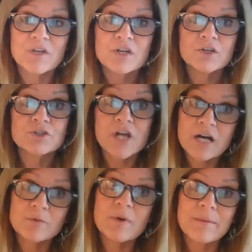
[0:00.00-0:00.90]
Your
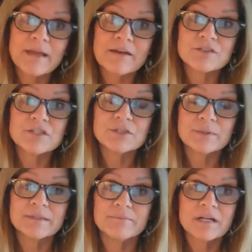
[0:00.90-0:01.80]
child will probably have to do
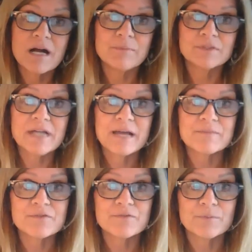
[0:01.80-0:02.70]
it a couple
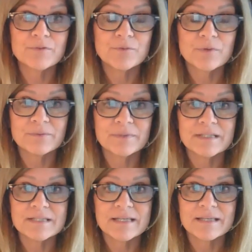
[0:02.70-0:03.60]
times before it really
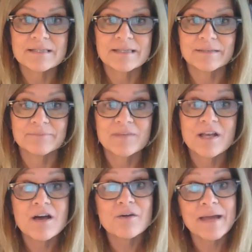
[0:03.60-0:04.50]
sinks in.
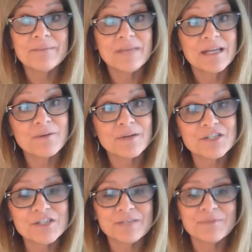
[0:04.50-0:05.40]
Okay, any
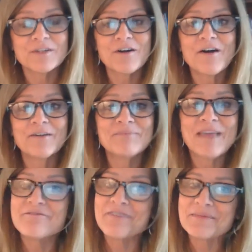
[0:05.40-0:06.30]
questions, give me a call.
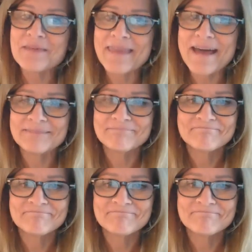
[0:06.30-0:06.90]
Have fun with that.